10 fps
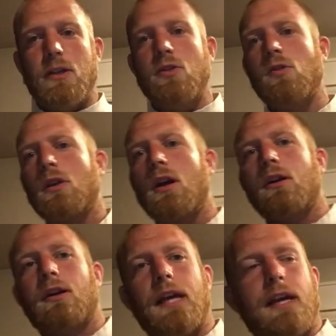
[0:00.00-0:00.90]
You're no
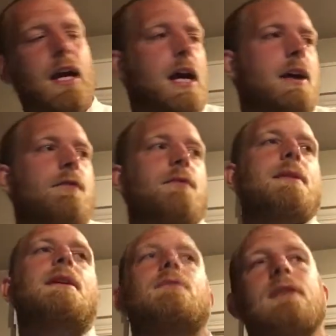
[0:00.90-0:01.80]
longer like, for
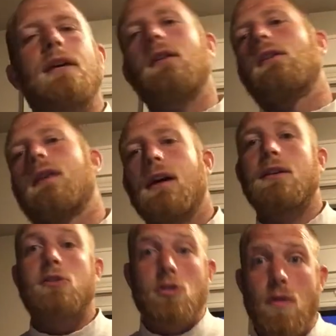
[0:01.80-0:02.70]
me, it was like, okay,
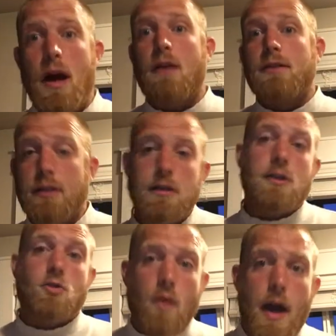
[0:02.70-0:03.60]
it's two hours, I'm gonna
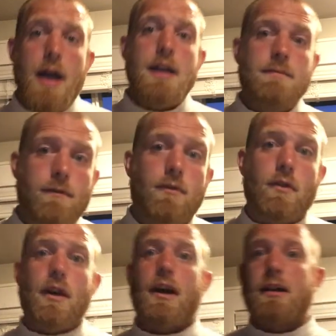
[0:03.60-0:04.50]
grind
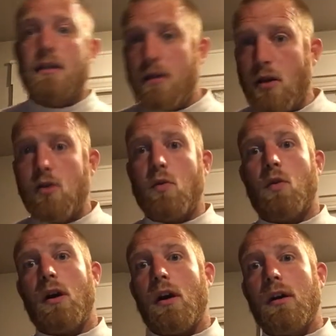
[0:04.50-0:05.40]
before I go to
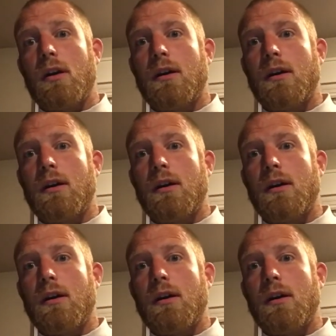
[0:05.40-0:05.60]
work.